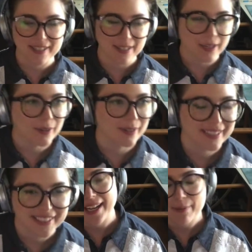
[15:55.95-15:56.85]
So
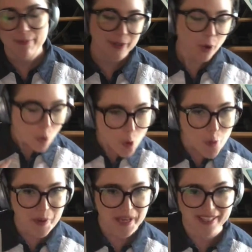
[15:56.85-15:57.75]
I'm
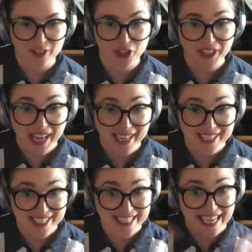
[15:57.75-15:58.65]
hoping that
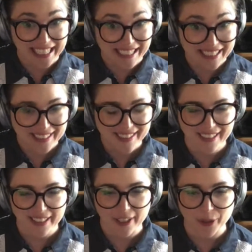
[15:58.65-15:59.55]
July is like,
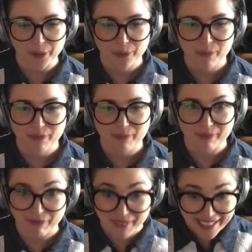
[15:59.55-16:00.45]

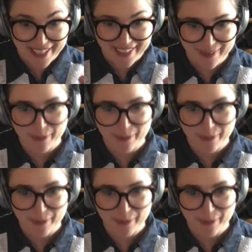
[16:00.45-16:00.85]
it.